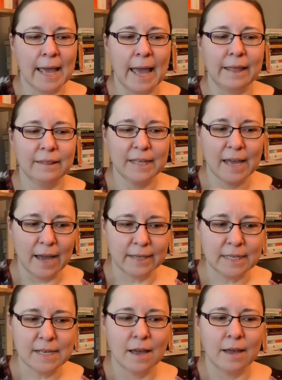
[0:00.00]
and the
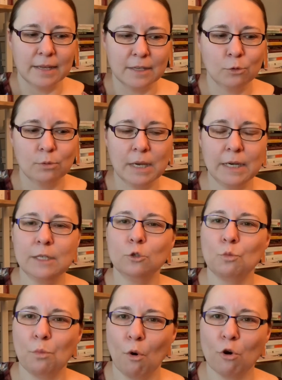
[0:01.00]
idea is really
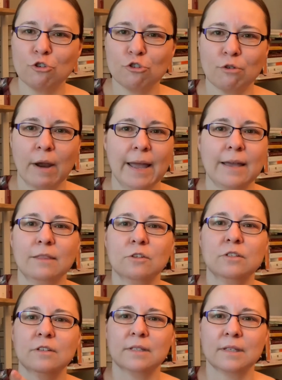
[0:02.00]
to portray the
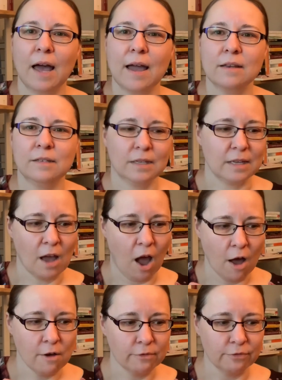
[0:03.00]
society
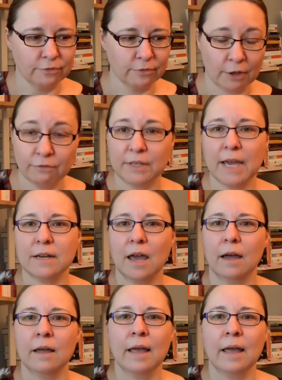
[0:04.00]
of Vienna